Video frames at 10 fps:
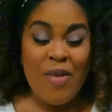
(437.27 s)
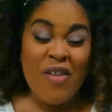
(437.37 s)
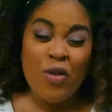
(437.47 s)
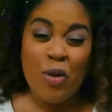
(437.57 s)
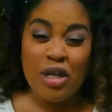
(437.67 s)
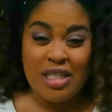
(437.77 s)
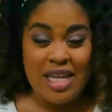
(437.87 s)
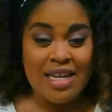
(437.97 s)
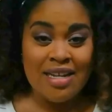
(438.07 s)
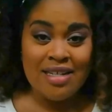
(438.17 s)
if you are
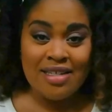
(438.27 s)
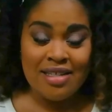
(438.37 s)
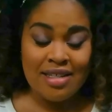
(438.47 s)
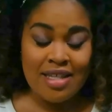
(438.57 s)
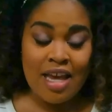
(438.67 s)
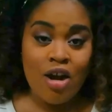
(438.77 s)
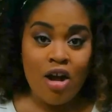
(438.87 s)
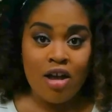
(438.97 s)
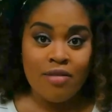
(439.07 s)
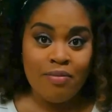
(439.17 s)
dead set
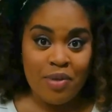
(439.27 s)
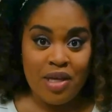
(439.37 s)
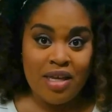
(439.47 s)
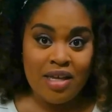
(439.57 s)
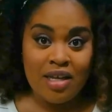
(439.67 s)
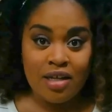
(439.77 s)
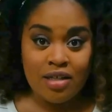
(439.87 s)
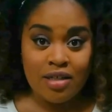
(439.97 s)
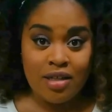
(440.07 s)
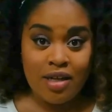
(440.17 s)
on
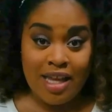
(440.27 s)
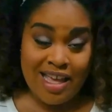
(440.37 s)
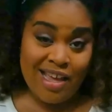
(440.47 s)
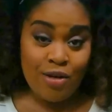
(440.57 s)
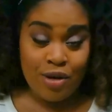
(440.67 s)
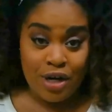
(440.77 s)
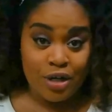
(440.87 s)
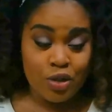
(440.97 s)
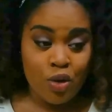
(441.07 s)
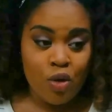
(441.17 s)
being in or
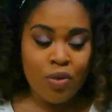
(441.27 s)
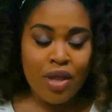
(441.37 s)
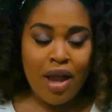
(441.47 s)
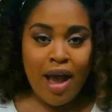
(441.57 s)
near Seoul.